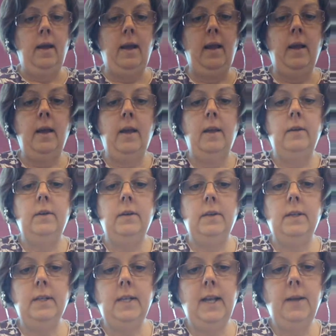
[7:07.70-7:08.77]
And
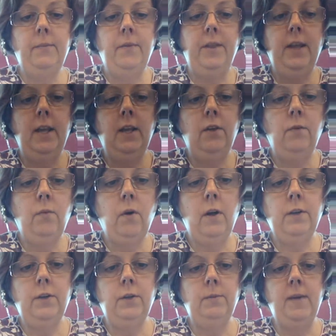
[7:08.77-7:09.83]
the same thing, you
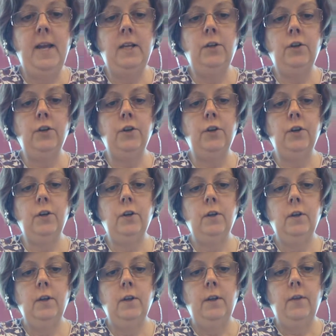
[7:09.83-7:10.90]
want to make sure
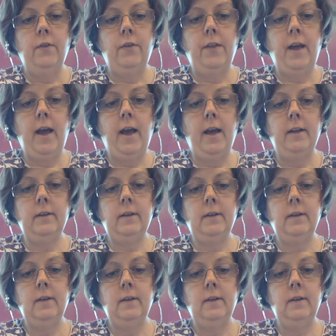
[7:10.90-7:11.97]

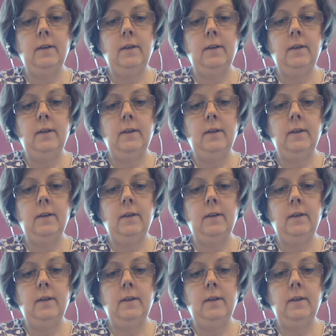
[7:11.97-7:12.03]
that